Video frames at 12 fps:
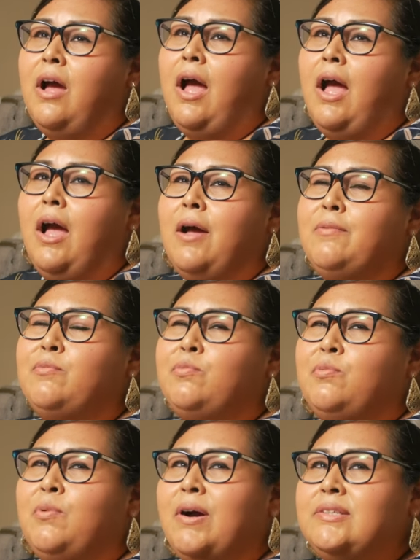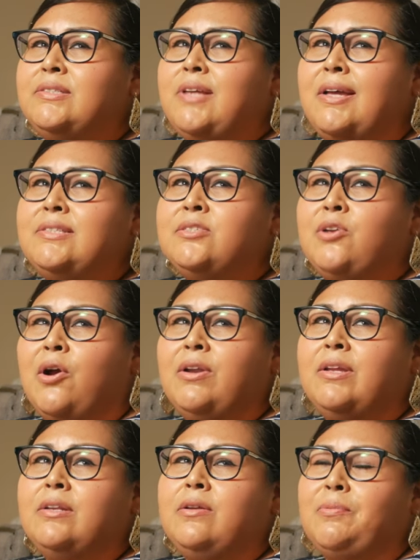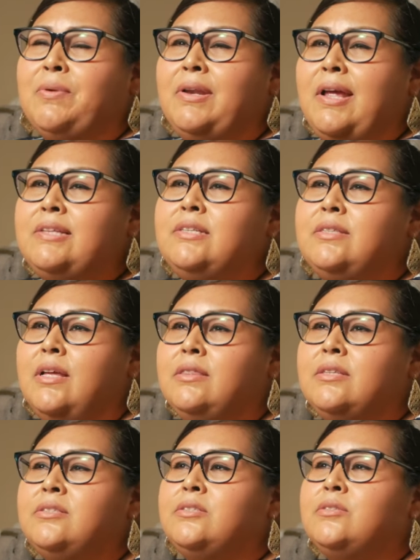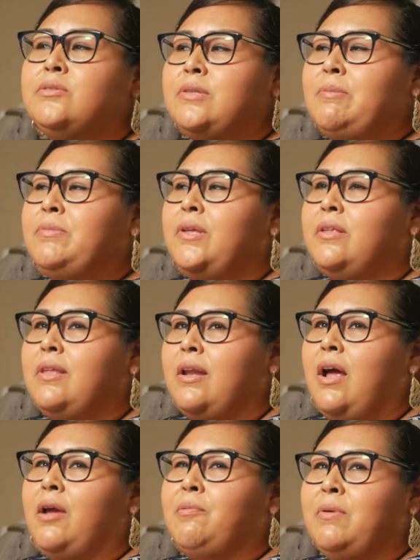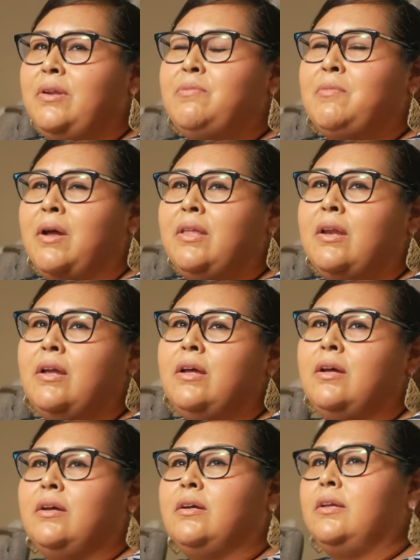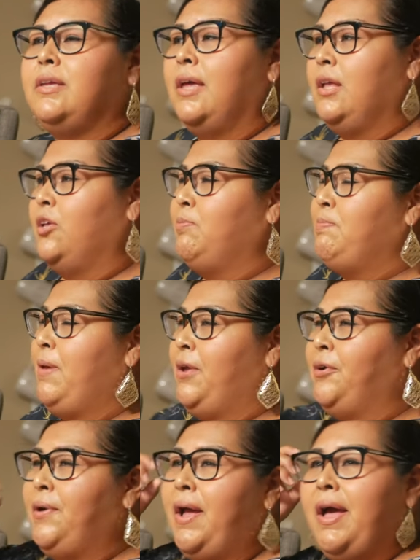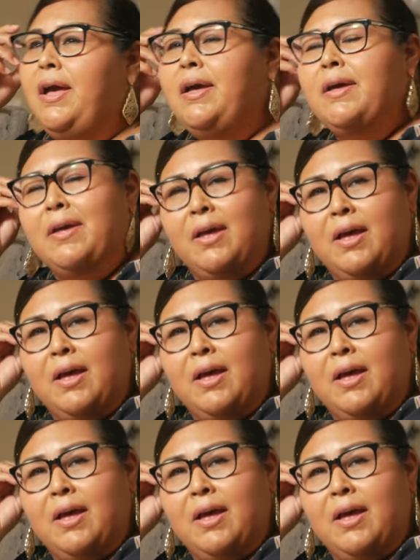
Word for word: Okay. Uh, once I started realizing that this is something that I really wanted to get better at,